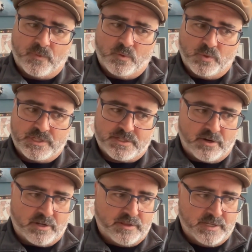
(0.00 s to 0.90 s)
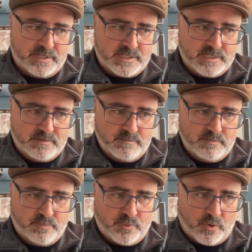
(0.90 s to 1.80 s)
We started this
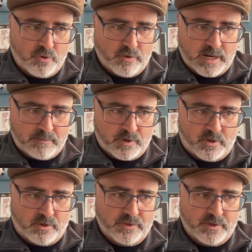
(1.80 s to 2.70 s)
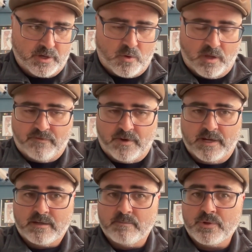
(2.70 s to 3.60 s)
program called the
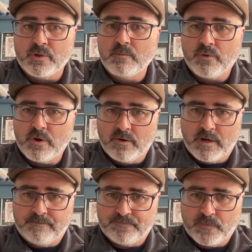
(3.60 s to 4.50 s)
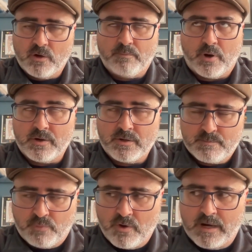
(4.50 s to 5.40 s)
Qualified Compute Program, or
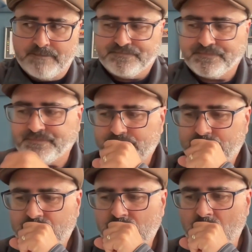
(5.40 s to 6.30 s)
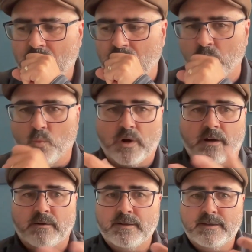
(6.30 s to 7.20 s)
Partners Program,
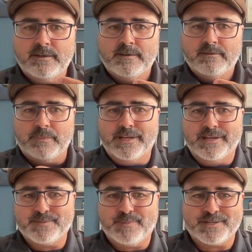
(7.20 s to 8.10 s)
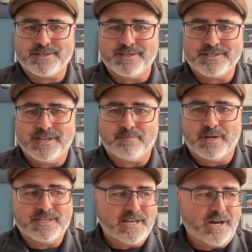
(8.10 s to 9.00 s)
where media specialists like
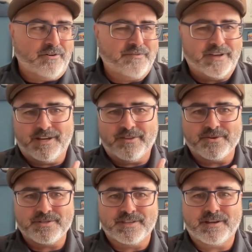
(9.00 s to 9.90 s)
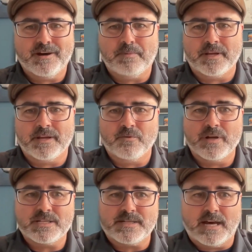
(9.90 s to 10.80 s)
myself and others in the company
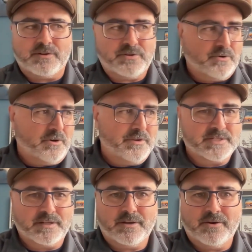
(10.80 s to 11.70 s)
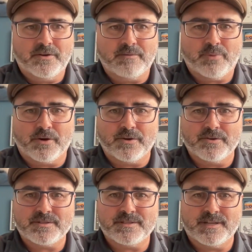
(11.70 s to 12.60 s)
reached out to all these encoding
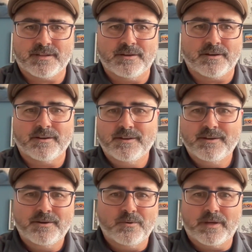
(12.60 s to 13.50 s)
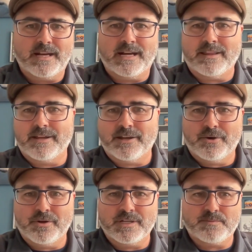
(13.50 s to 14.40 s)
partners and said, look, we got out of the
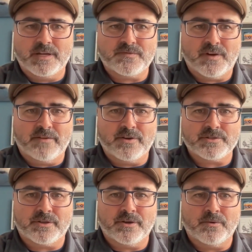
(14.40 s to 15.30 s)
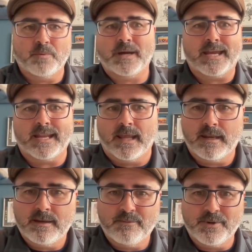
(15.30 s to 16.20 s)
encoding space 5 years ago. We're back in it.
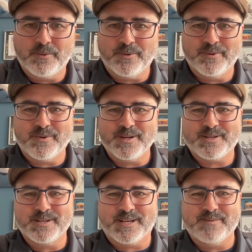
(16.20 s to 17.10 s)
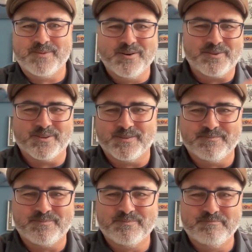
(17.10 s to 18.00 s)
We want you to come over
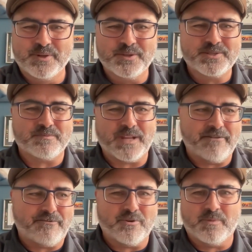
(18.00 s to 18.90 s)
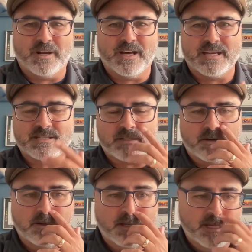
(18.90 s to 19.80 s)
and build your platform on us.
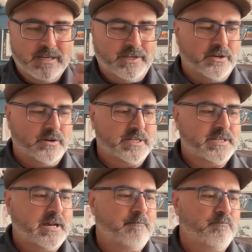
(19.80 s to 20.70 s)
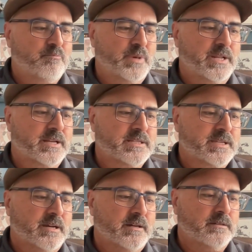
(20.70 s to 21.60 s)
So, Atem,
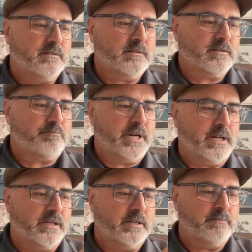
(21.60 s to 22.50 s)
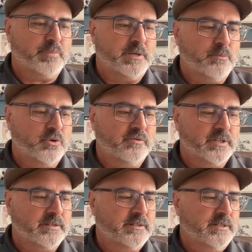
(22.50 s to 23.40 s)
MediaXcel, Capella,
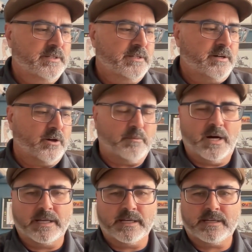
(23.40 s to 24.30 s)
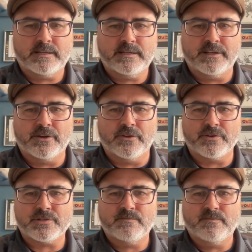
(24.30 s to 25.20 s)
Bitmovin, Harmonic,
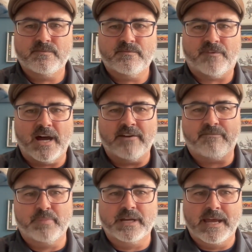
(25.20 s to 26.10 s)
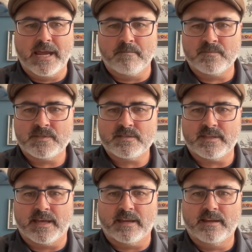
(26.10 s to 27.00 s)
there's 5 big
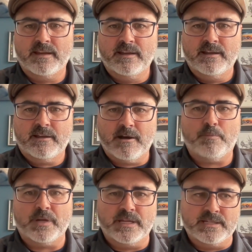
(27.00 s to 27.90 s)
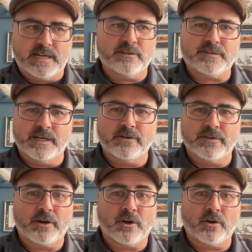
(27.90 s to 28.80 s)
names that companies out there
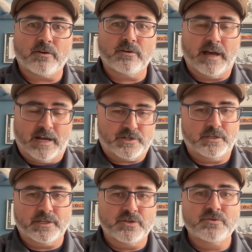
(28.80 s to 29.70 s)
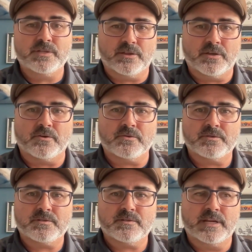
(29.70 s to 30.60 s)
that are actually using
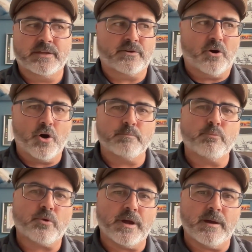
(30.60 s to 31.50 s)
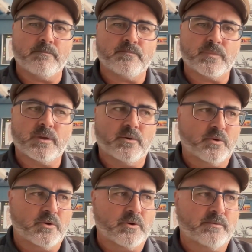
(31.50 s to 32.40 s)
those either on-prem,
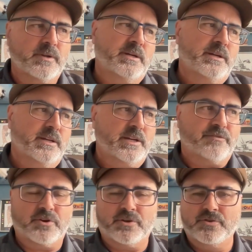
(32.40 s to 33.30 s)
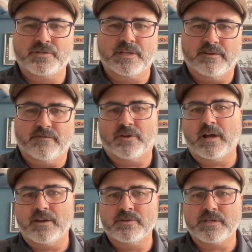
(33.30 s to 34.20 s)
or if they're
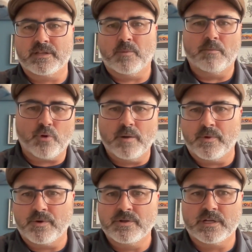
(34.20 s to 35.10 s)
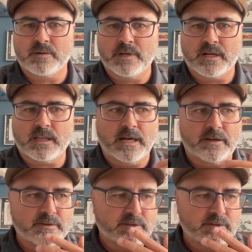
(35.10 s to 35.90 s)
not using them on-prem, they're using them in a cloud.